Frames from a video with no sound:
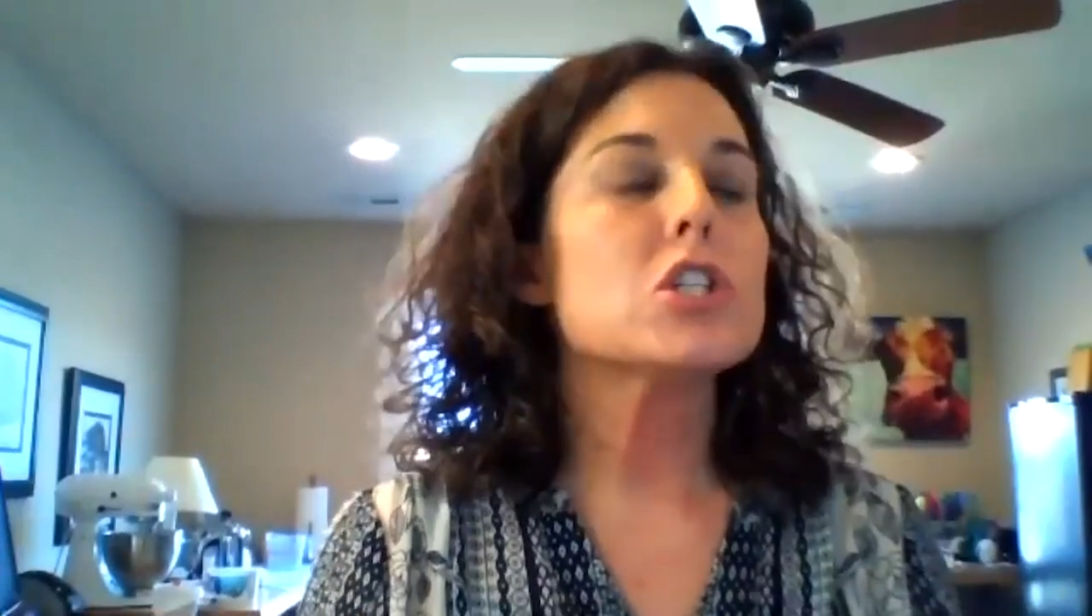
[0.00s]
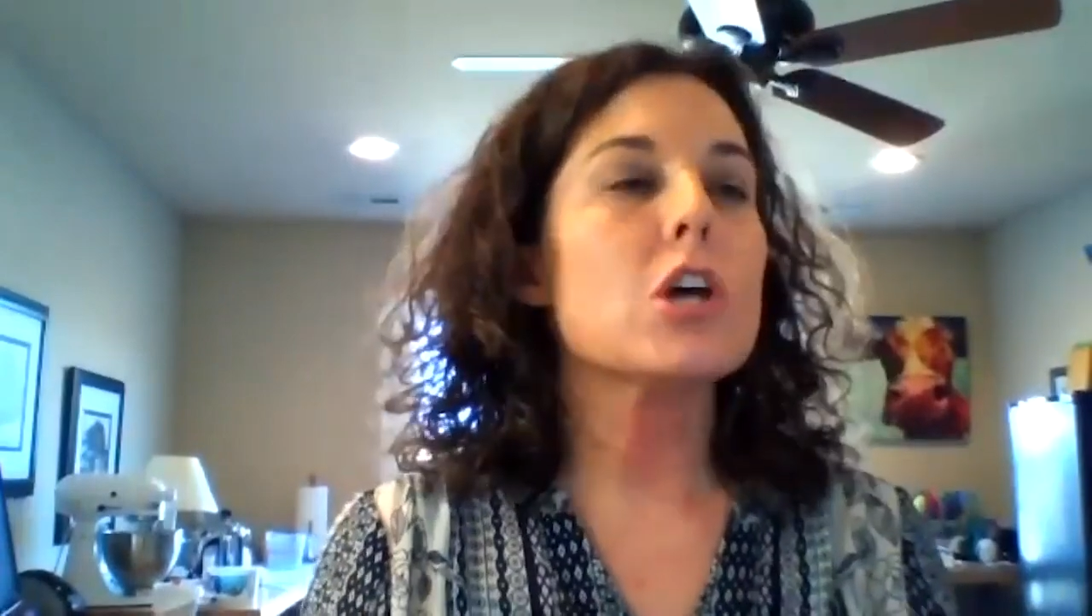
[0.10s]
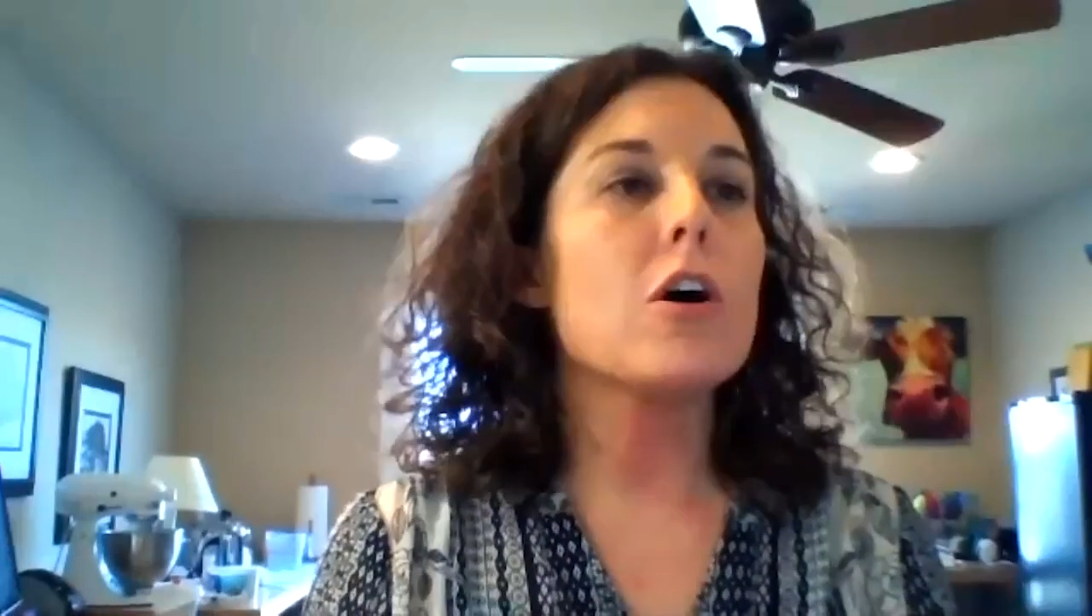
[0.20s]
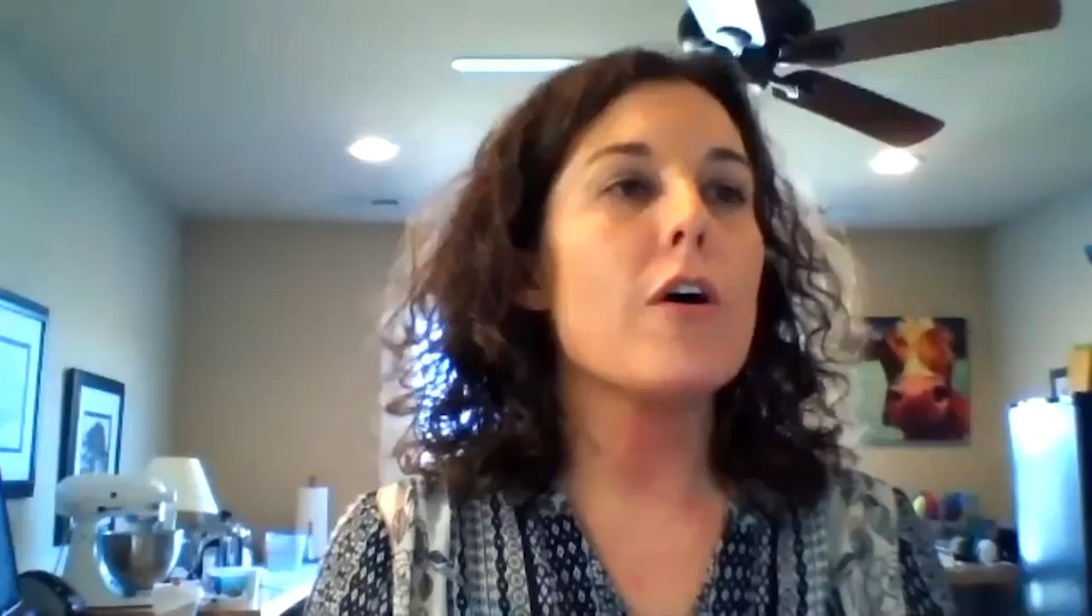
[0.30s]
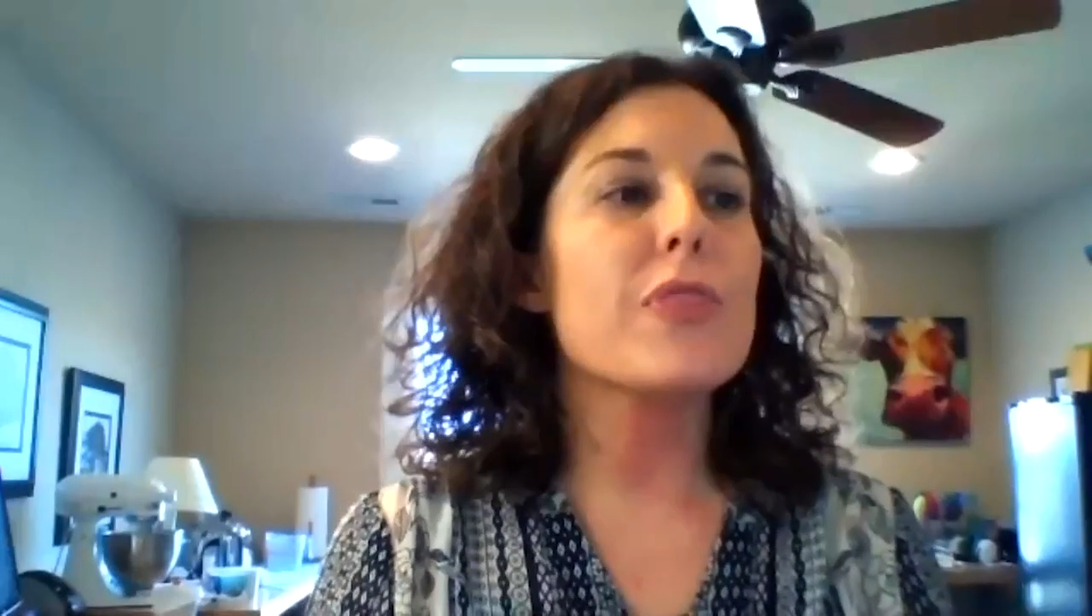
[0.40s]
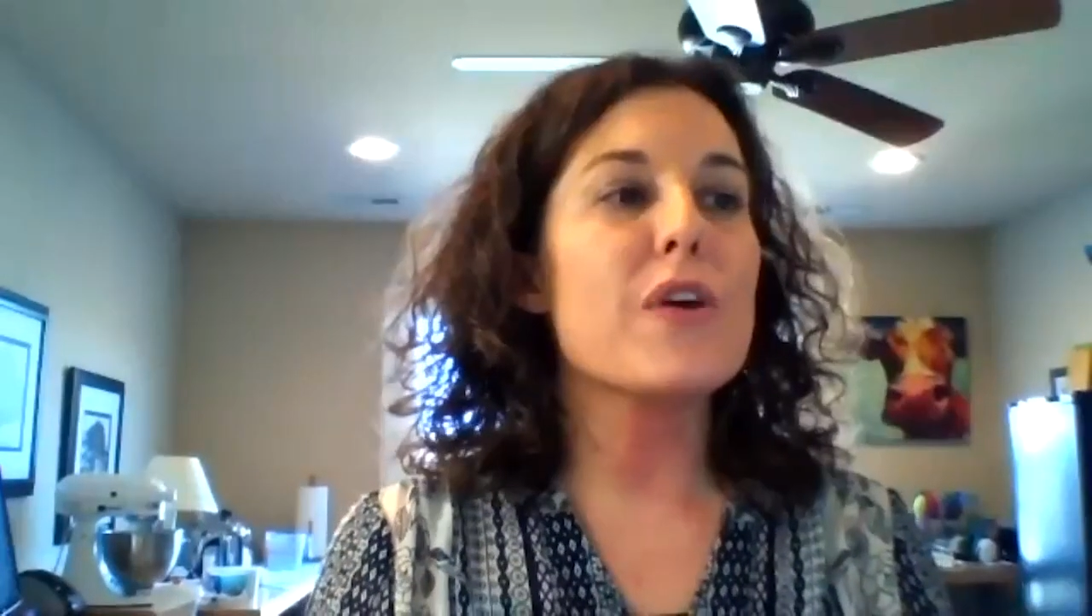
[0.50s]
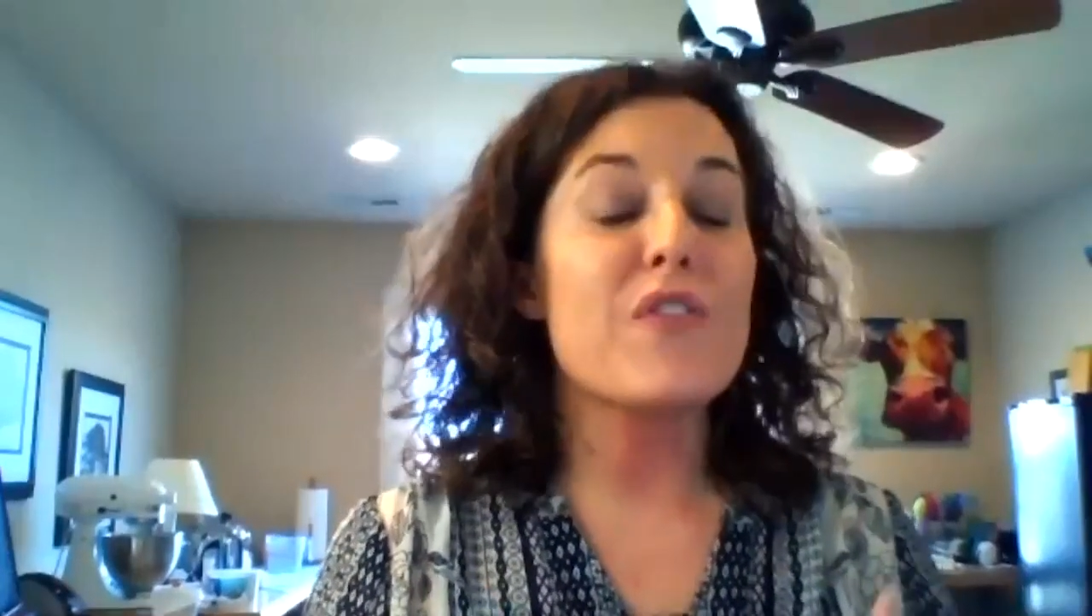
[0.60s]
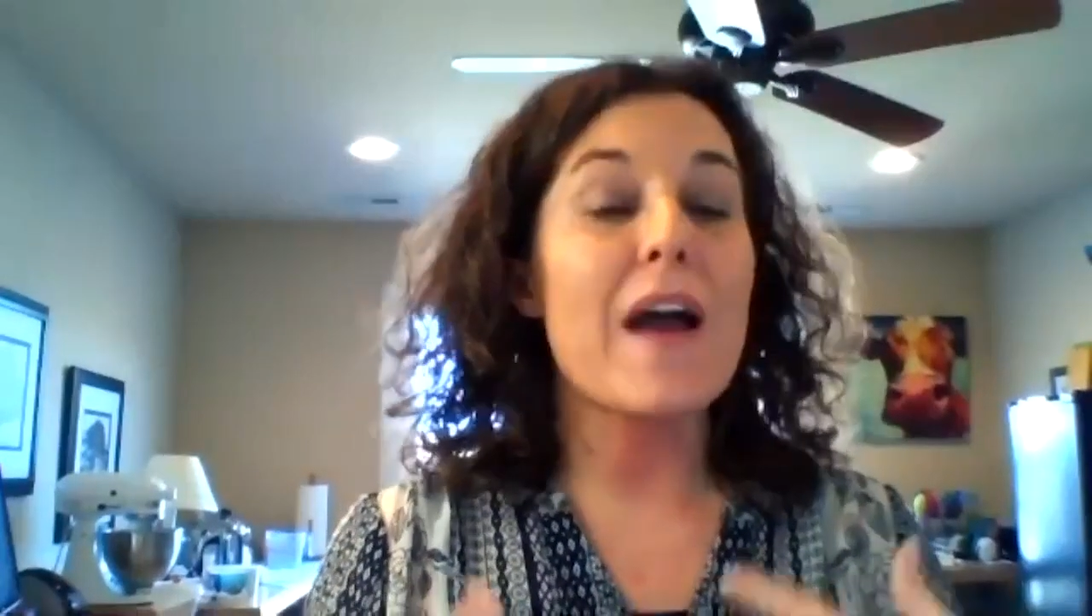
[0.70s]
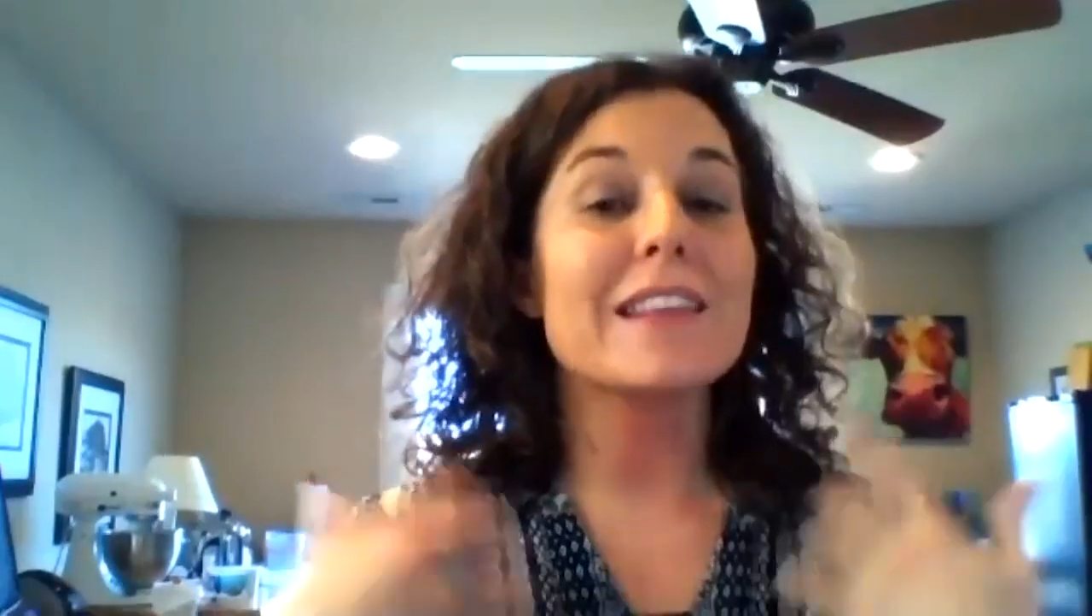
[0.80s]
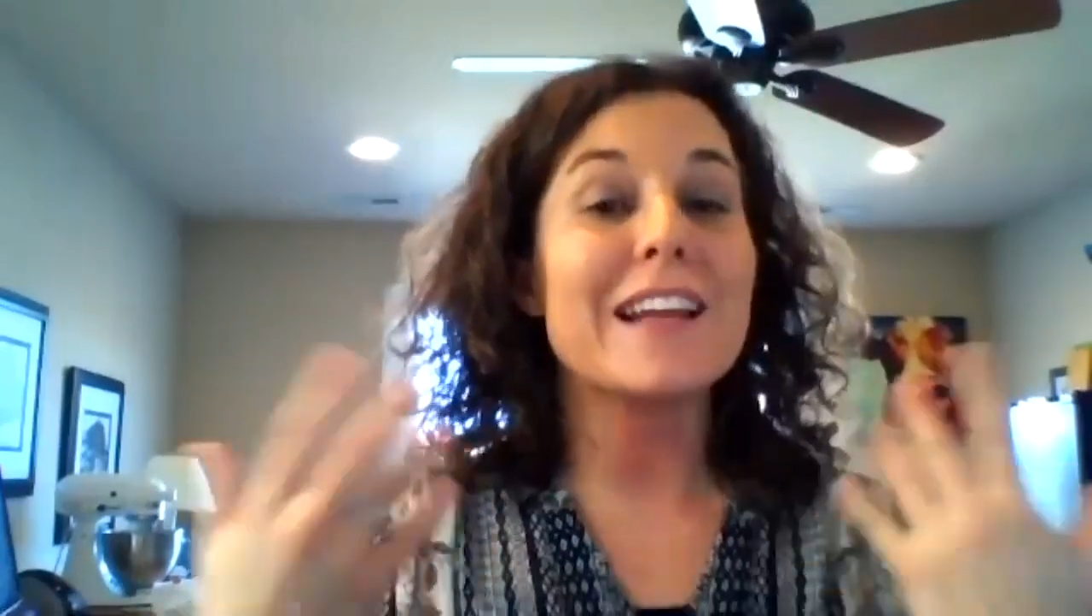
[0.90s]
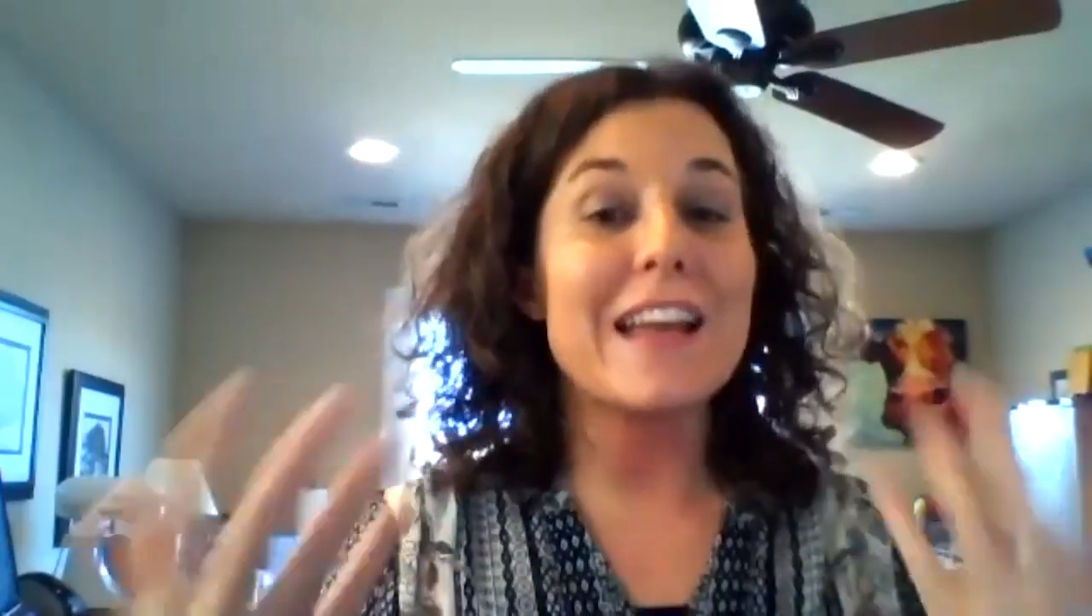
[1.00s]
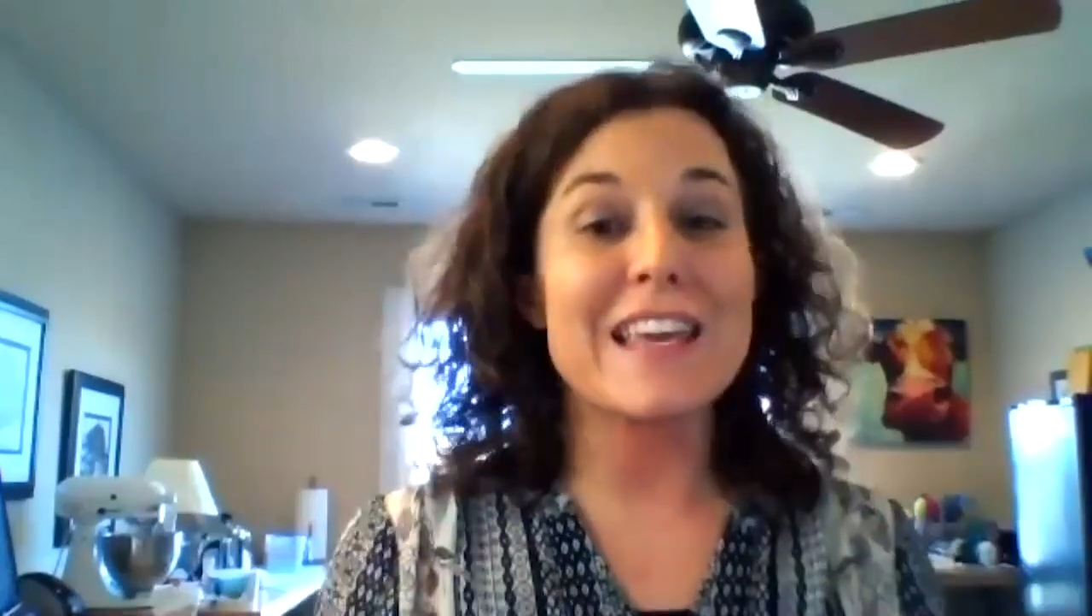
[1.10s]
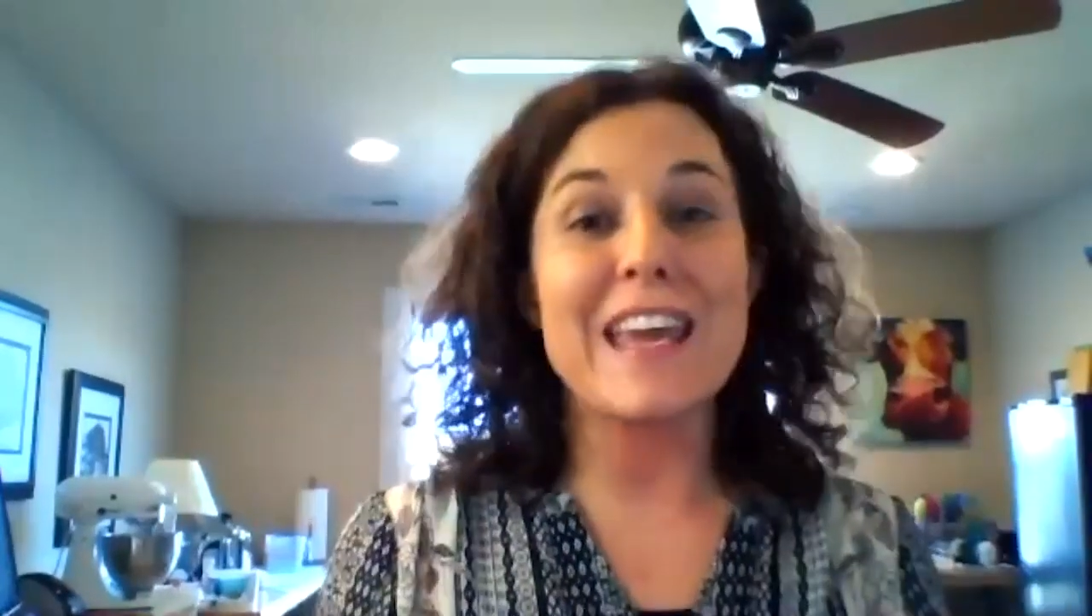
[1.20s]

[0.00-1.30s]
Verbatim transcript: So the fact that I